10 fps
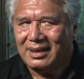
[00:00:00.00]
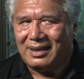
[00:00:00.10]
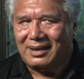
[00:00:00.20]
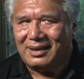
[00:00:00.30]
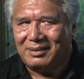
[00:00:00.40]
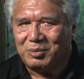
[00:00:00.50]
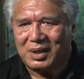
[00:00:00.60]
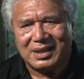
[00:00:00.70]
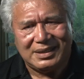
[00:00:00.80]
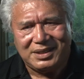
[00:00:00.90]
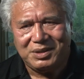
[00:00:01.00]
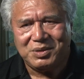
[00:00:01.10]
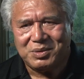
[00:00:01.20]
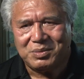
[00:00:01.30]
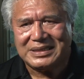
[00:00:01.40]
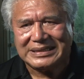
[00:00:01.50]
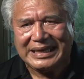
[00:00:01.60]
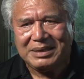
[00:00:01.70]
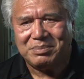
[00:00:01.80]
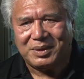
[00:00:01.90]
will continue to
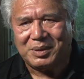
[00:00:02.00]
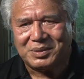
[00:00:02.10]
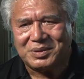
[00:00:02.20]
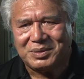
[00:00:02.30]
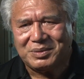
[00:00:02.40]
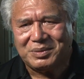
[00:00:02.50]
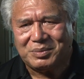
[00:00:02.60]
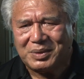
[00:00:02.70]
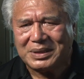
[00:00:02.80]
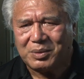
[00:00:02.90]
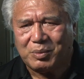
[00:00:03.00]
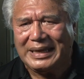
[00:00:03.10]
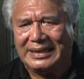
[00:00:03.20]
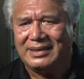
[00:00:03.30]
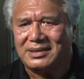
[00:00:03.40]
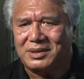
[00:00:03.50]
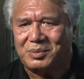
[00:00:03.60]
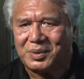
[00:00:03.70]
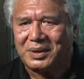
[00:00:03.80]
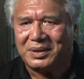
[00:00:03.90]
escape those who wonder why it
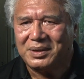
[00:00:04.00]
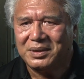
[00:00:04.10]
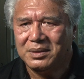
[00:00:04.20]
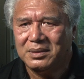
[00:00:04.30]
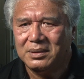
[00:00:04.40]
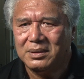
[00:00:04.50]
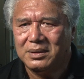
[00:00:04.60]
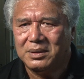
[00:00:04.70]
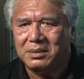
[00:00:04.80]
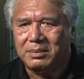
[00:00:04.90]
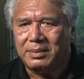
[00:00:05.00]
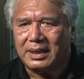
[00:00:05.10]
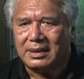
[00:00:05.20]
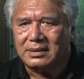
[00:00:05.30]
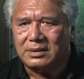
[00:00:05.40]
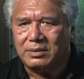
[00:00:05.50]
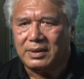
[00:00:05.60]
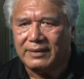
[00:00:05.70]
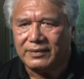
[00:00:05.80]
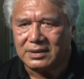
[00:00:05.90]
doesn't work. Because you
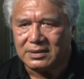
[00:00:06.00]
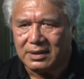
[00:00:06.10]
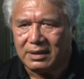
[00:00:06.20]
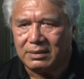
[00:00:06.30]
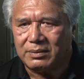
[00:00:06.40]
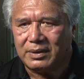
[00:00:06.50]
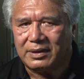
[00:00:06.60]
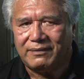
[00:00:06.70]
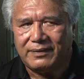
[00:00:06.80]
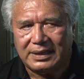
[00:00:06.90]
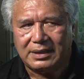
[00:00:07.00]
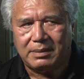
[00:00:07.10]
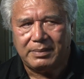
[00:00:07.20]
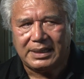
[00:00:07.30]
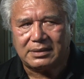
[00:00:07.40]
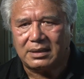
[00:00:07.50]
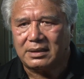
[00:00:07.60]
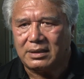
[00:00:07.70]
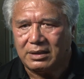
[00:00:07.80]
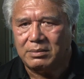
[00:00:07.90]
have to start with a fundamental
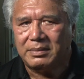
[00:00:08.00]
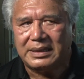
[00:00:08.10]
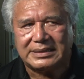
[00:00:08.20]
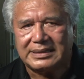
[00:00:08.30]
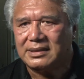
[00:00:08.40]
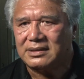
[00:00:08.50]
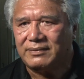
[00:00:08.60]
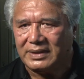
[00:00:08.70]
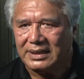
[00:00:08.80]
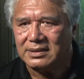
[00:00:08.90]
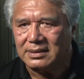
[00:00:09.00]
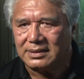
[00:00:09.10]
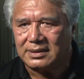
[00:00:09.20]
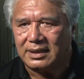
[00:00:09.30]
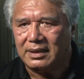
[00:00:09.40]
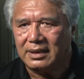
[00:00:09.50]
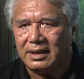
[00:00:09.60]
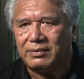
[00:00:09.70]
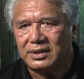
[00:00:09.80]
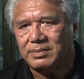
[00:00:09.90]
human sense of decency
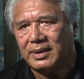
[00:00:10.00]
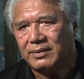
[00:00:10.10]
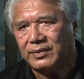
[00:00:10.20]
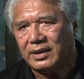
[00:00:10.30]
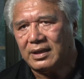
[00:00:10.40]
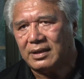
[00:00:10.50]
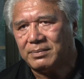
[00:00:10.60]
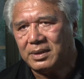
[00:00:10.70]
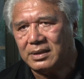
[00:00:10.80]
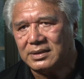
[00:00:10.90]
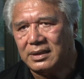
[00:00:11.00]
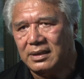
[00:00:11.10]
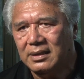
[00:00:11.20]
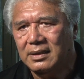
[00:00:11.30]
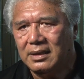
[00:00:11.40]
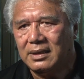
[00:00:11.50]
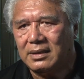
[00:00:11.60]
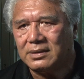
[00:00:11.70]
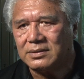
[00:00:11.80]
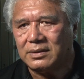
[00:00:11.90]
and respect for the other person.
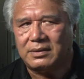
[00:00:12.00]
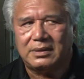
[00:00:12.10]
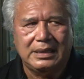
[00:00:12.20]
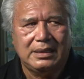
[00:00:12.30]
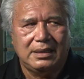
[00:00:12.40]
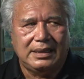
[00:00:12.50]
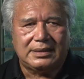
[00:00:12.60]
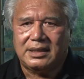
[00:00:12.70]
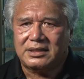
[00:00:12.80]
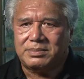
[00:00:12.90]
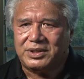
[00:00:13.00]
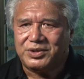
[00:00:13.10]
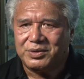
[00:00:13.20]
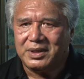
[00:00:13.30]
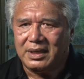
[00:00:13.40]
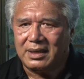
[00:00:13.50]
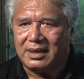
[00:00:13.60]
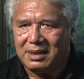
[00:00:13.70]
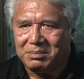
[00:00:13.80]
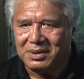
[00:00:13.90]
And also, it takes maturity to
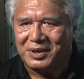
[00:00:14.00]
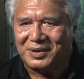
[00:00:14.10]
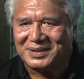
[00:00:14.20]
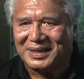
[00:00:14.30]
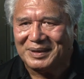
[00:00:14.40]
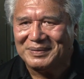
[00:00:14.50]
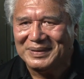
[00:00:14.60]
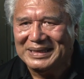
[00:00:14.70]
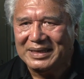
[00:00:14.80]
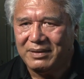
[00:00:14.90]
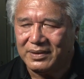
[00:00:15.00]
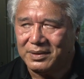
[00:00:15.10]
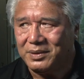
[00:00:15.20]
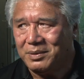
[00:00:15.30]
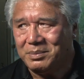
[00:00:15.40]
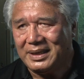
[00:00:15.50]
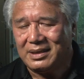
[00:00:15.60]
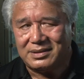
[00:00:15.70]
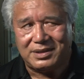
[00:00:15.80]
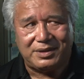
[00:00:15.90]
humble yourself, even though you may
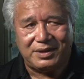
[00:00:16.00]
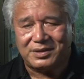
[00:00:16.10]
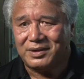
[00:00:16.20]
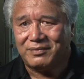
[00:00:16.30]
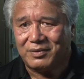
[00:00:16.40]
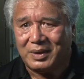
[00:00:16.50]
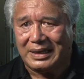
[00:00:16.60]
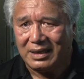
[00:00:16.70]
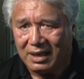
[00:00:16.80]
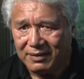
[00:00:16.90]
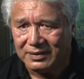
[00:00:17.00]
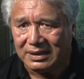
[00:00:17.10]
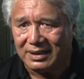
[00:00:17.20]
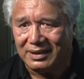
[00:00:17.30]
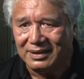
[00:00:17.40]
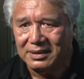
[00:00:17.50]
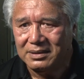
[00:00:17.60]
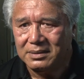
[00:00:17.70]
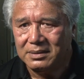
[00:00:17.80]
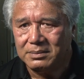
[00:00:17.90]
consider yourself quite loftily.
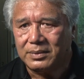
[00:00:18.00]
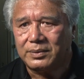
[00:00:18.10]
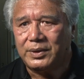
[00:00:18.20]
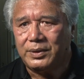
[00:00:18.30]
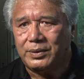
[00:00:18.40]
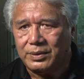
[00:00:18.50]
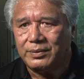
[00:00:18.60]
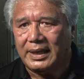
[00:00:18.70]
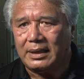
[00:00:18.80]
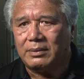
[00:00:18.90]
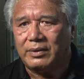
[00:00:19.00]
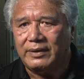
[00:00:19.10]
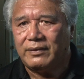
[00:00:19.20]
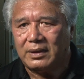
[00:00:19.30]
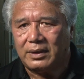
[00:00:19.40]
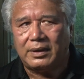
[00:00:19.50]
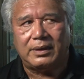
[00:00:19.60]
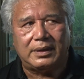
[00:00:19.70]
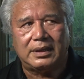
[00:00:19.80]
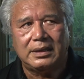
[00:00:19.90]
But when you do that, we've
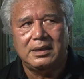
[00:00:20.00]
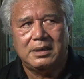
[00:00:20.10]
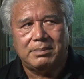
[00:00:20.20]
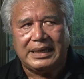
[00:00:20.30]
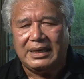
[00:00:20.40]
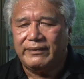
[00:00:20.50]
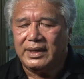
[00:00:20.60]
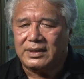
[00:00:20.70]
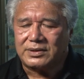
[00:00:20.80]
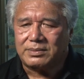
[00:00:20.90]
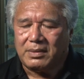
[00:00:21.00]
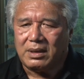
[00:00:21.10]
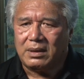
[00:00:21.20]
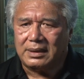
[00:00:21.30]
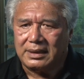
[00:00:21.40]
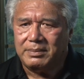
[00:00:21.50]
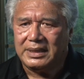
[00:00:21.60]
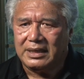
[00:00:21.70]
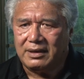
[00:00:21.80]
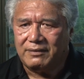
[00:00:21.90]
learned by living in small,
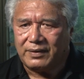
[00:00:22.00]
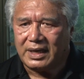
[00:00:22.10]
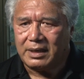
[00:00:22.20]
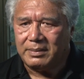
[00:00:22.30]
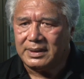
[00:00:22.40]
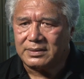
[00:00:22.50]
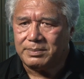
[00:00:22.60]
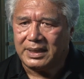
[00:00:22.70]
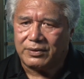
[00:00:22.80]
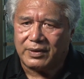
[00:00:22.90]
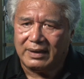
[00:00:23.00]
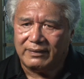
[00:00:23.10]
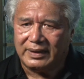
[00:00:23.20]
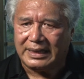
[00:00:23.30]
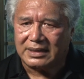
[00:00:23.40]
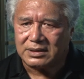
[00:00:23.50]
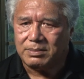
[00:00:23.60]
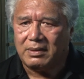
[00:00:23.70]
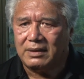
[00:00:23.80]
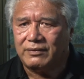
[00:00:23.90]
limited environments, by traveling in
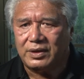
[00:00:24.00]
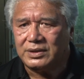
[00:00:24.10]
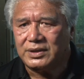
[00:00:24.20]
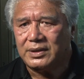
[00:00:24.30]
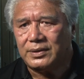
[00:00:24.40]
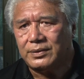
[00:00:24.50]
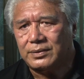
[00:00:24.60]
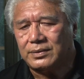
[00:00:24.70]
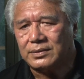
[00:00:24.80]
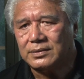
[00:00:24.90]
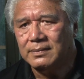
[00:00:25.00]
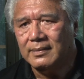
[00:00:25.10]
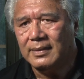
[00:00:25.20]
small voyaging canoes,